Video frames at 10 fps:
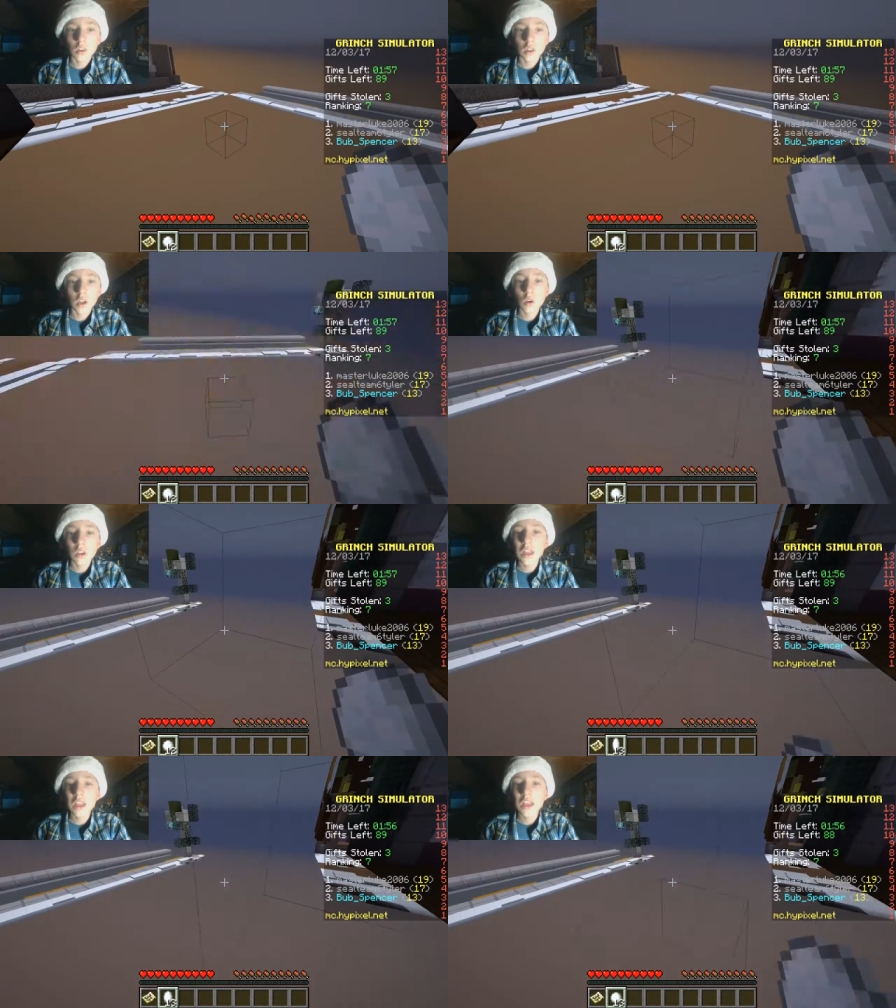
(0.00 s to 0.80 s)
load
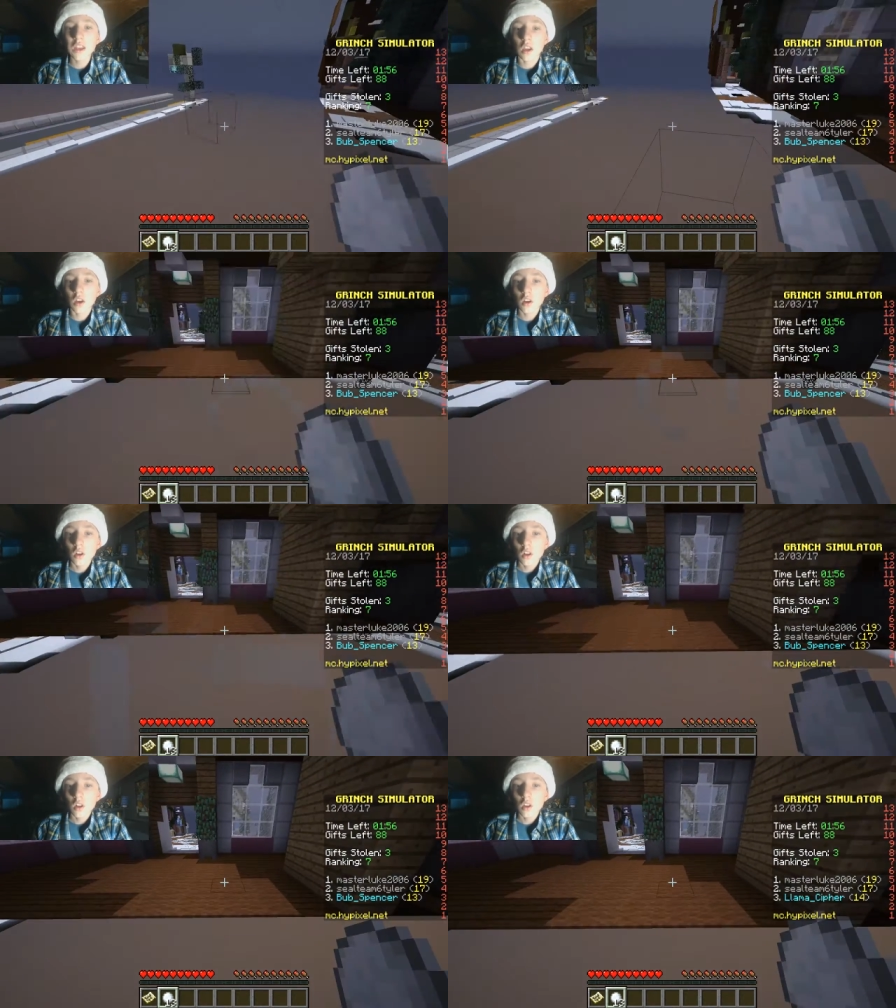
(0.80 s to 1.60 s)
it in.
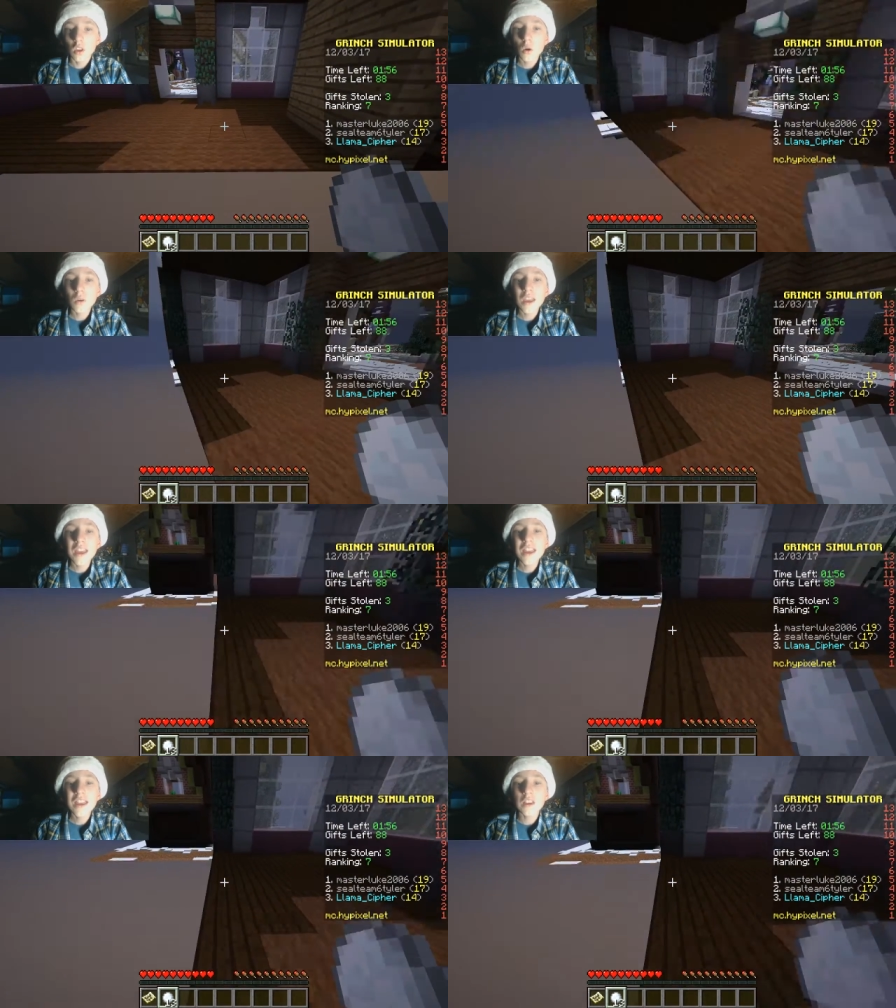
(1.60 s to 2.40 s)
Load
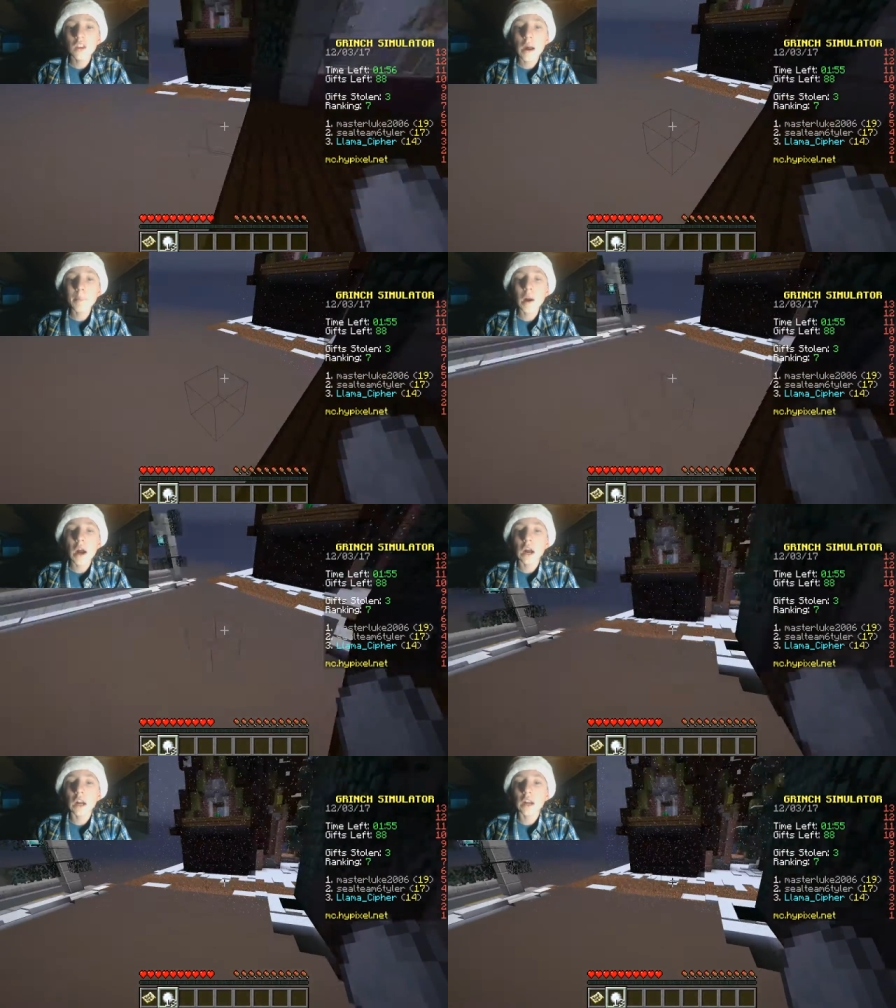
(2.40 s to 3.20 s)
in, come
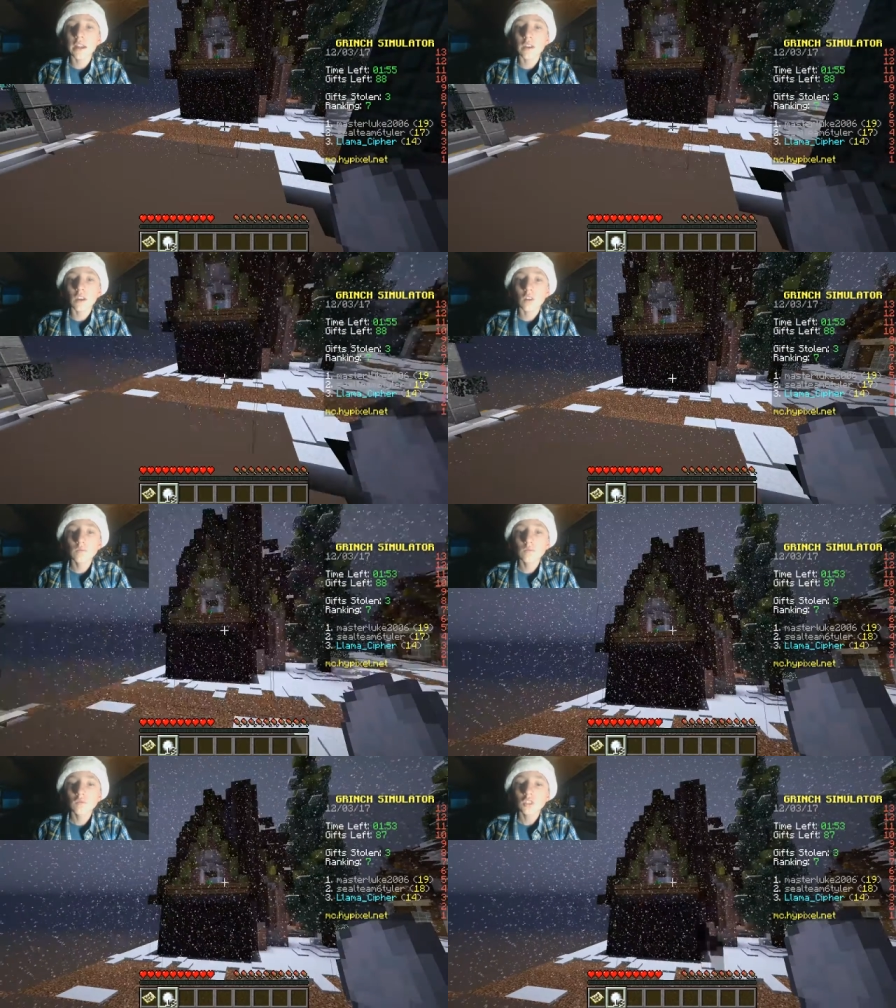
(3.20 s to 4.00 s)
on.
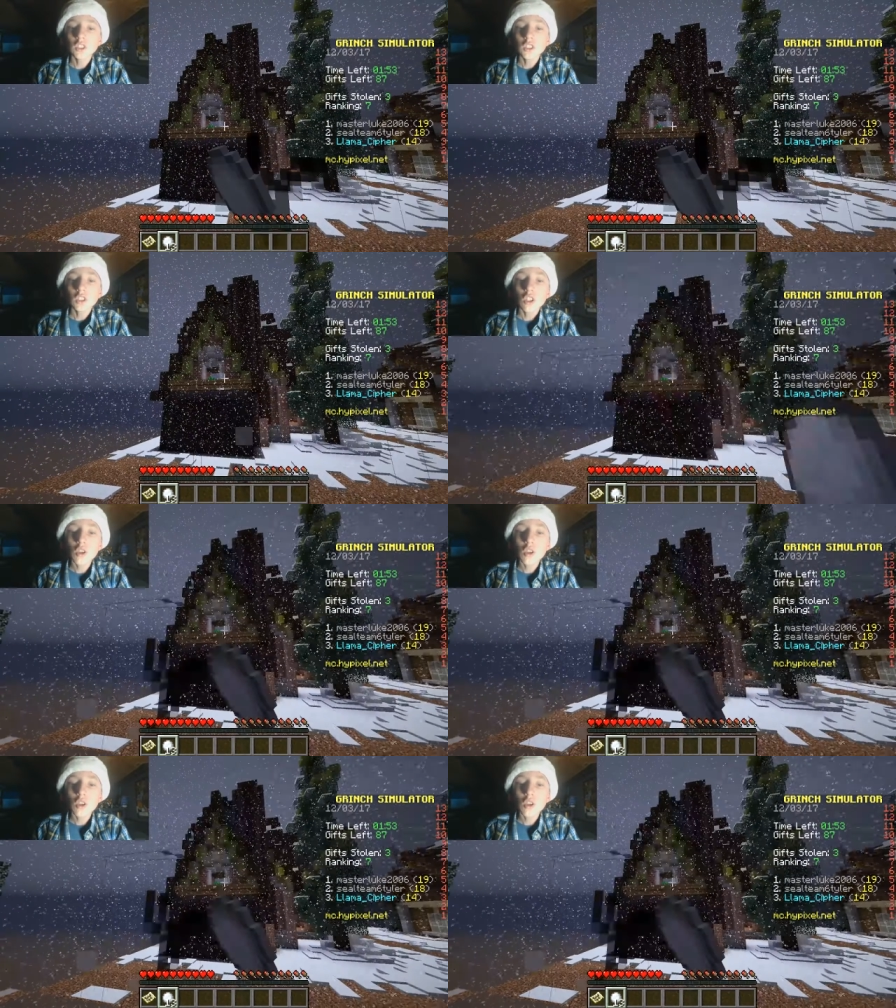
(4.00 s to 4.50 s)
There's a